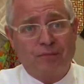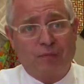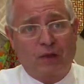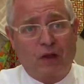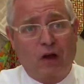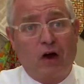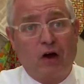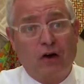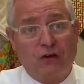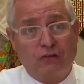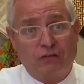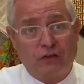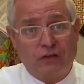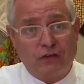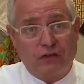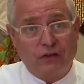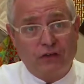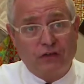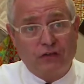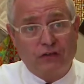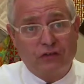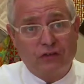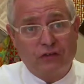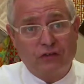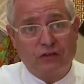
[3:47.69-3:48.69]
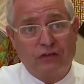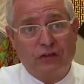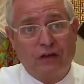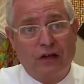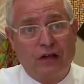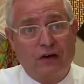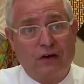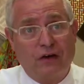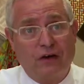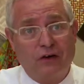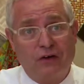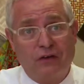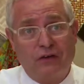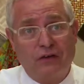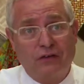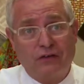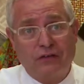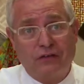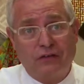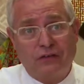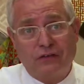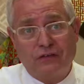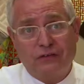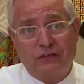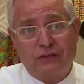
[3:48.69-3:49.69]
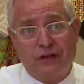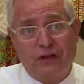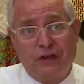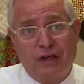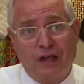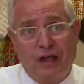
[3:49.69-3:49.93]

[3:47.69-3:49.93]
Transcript: our physicians and our nurses.